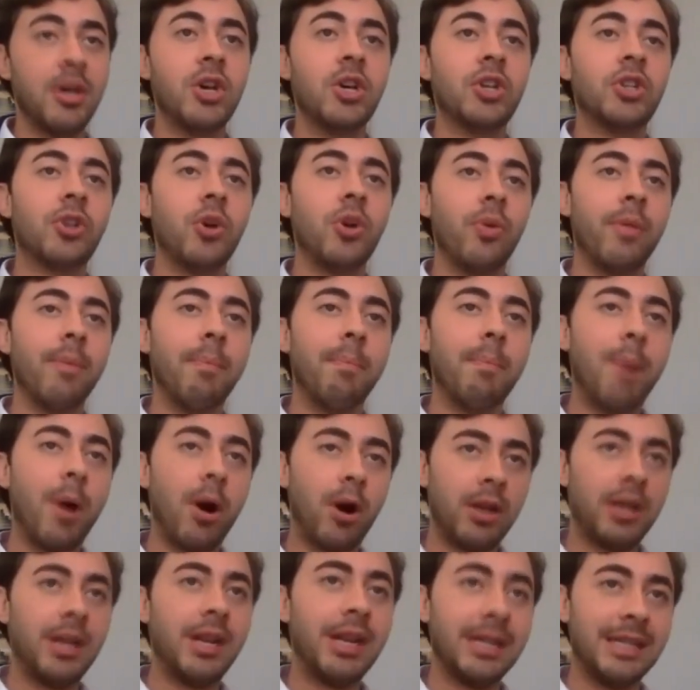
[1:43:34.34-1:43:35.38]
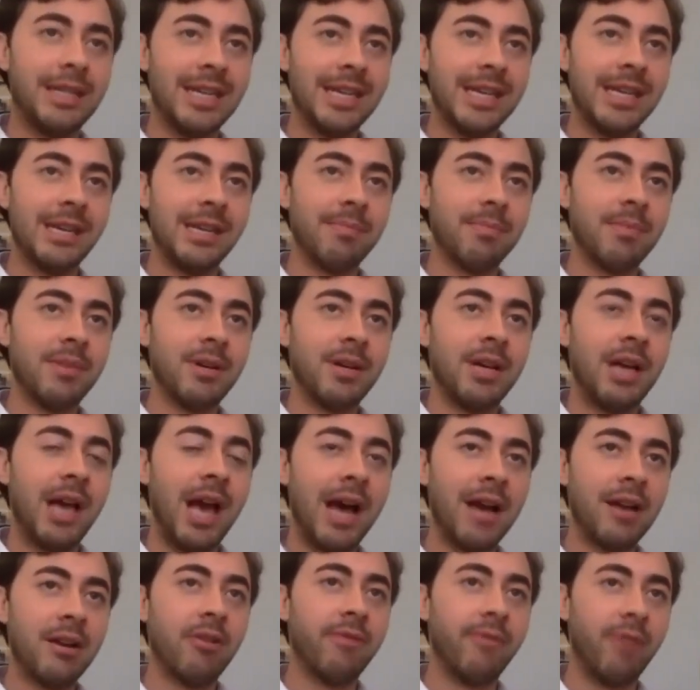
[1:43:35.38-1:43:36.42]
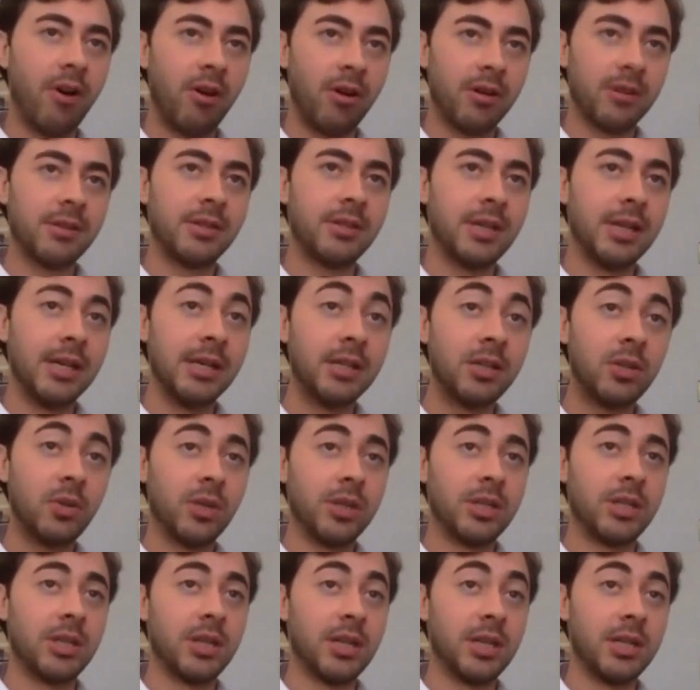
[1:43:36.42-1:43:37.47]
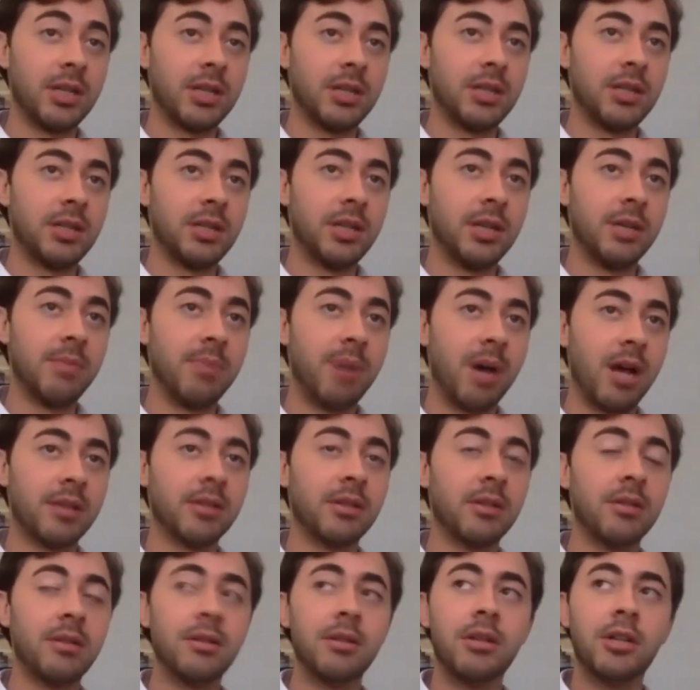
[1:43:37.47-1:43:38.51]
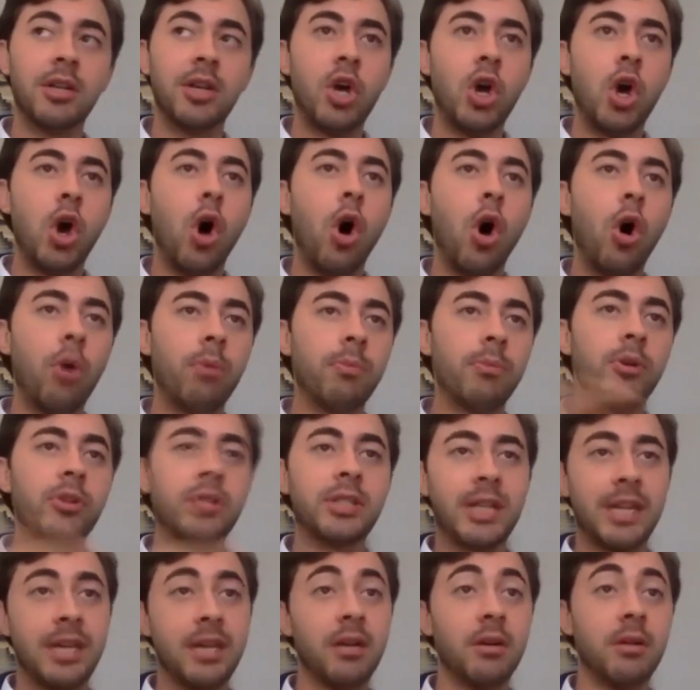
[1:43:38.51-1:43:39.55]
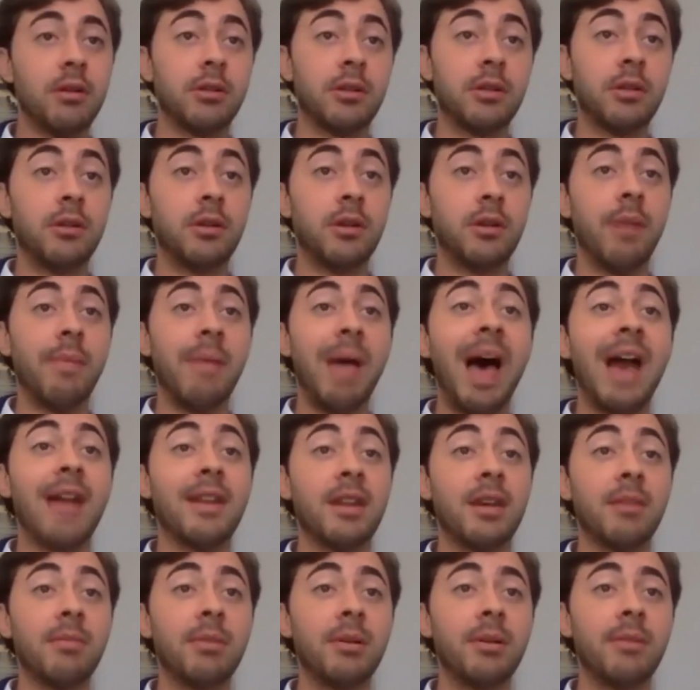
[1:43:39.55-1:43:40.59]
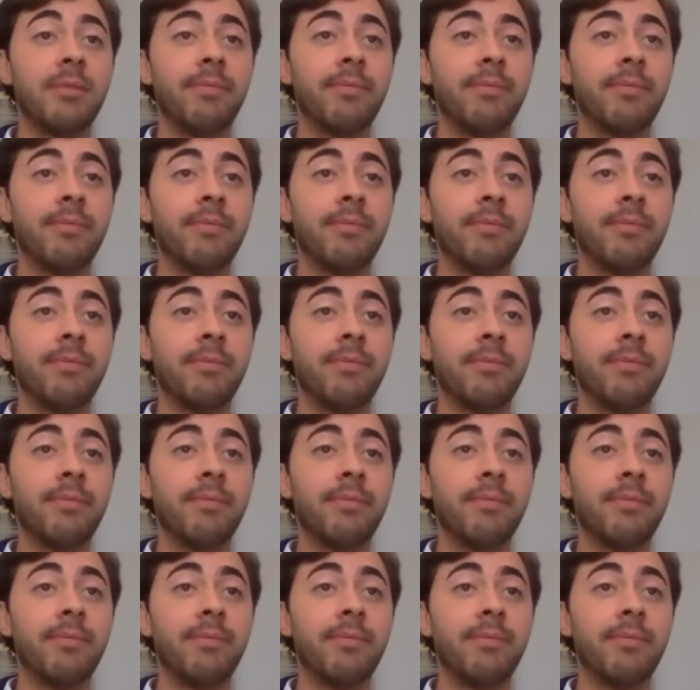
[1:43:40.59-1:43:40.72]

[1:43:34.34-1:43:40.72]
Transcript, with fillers: So the marketing team at Novartis in Switzerland, in Basel, almost killed imatinib.